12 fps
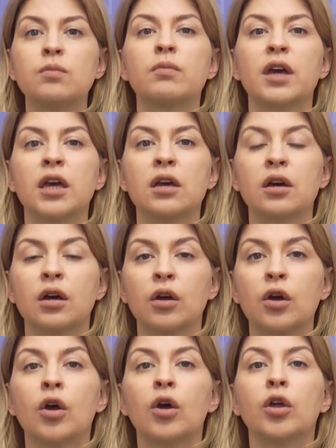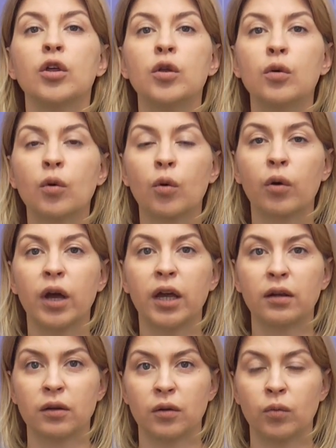make
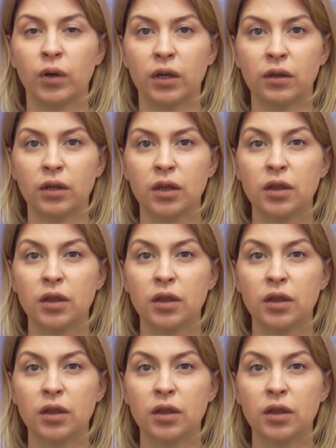Ukraine win,